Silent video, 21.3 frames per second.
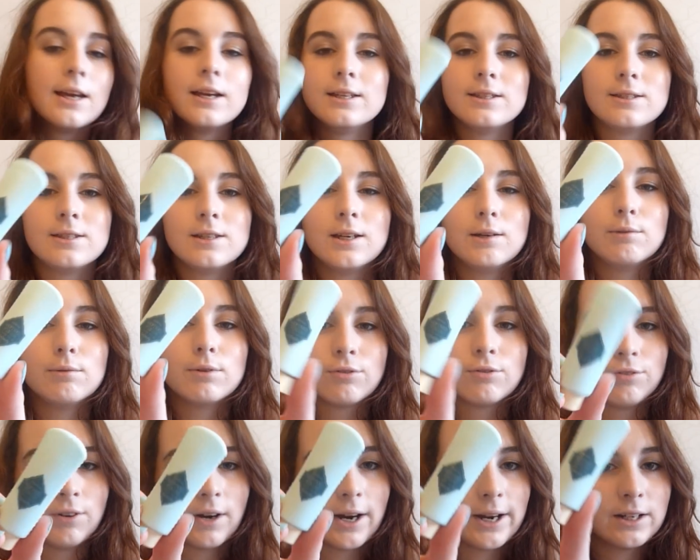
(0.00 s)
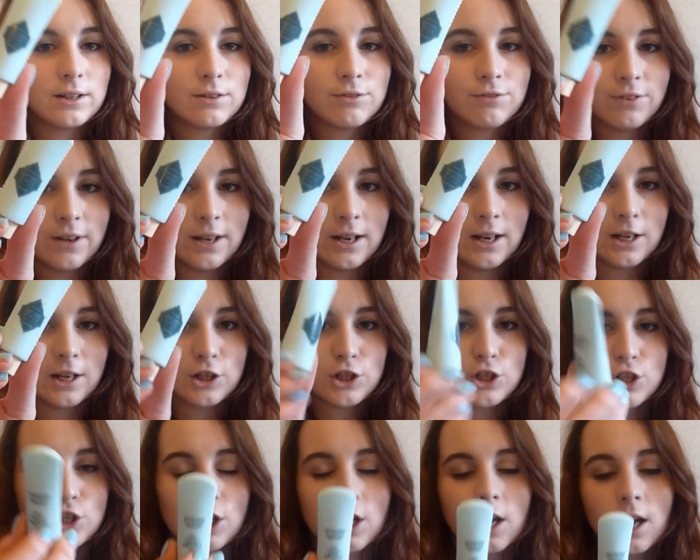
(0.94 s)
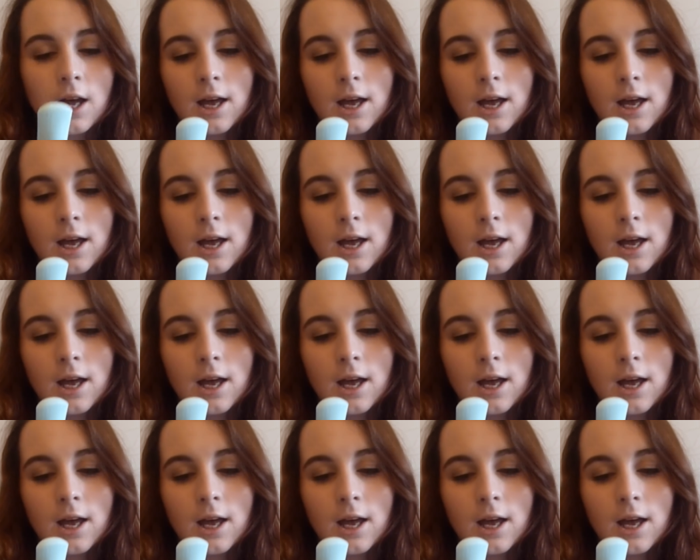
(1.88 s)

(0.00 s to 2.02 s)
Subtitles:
is the Refined Finish.